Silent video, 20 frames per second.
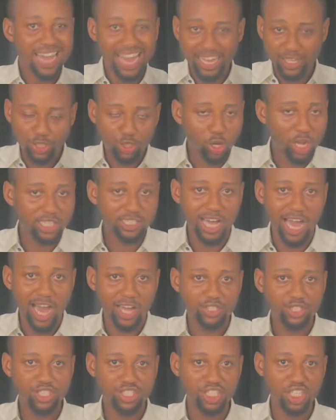enjoying
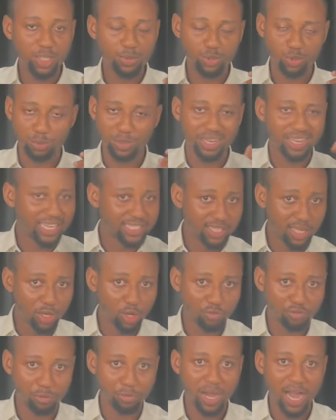our tips, you've been learning a
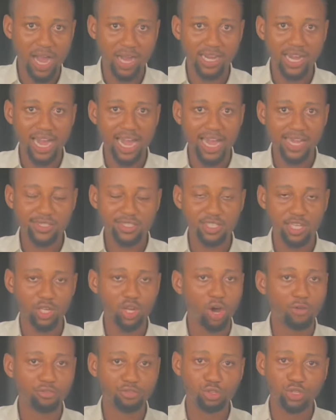lot from our guides. A
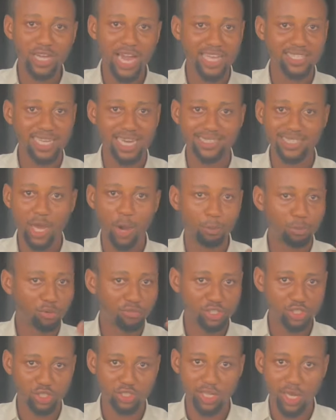lot of you guys are now
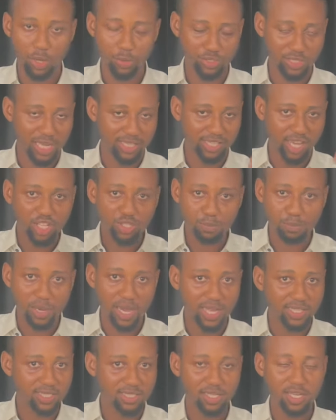professionals and
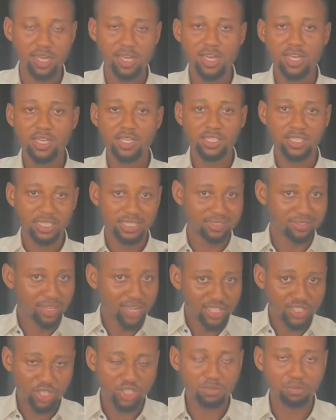experts in
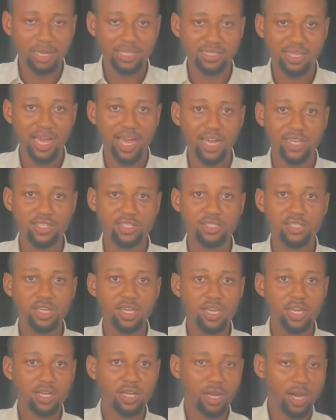real estate matters.
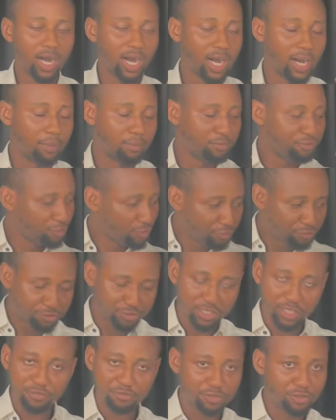Feel
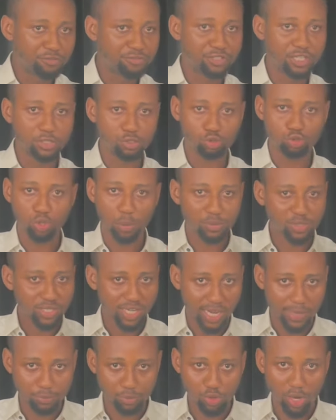free to
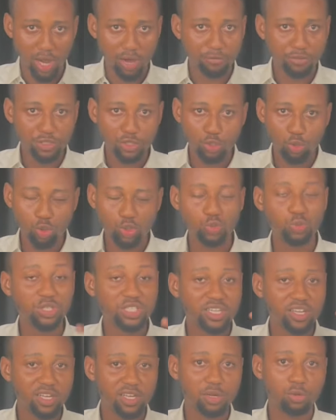subscribe to our videos.
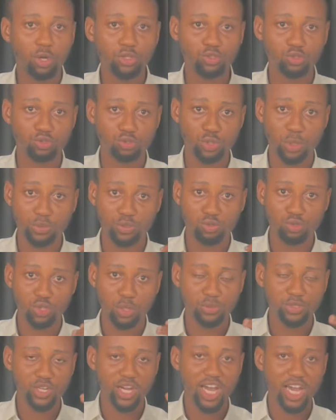We really want you to
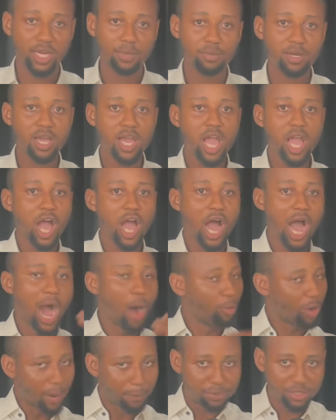subscribe.
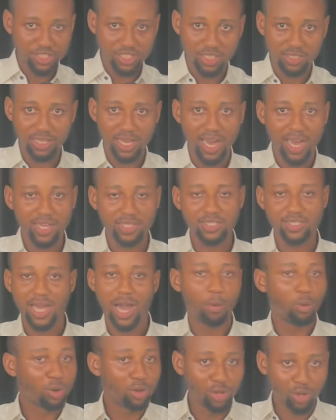I will appreciate that.
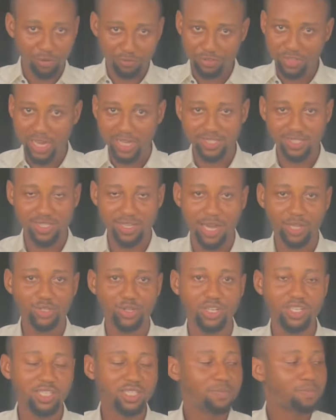I will love that,
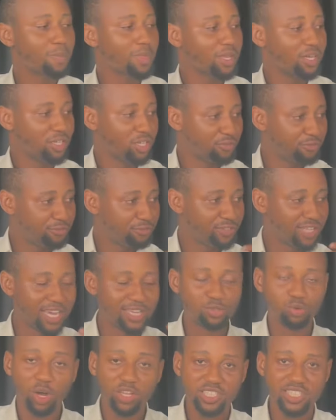actually. If there
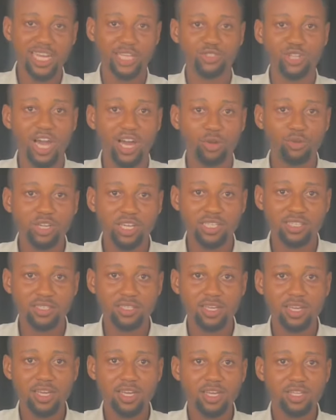is one thing that you are
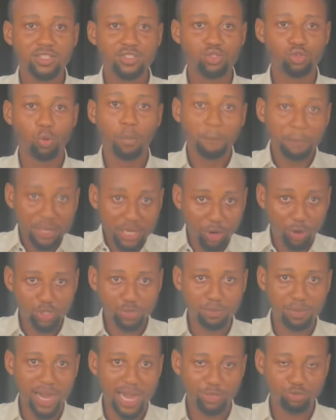looking to pay
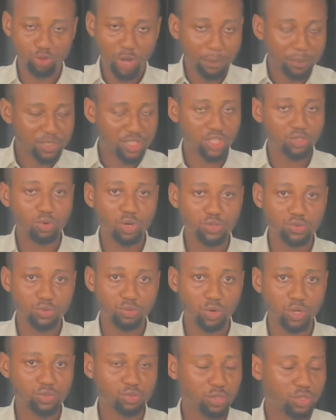us back, to appreciate
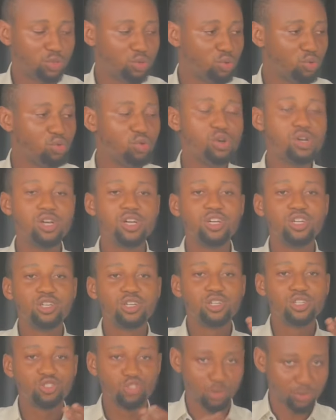what we do,
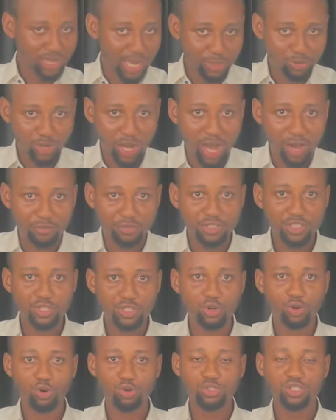subscribe to our
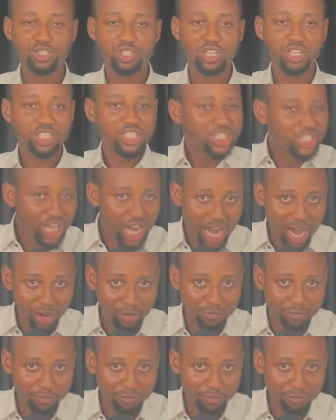videos, share our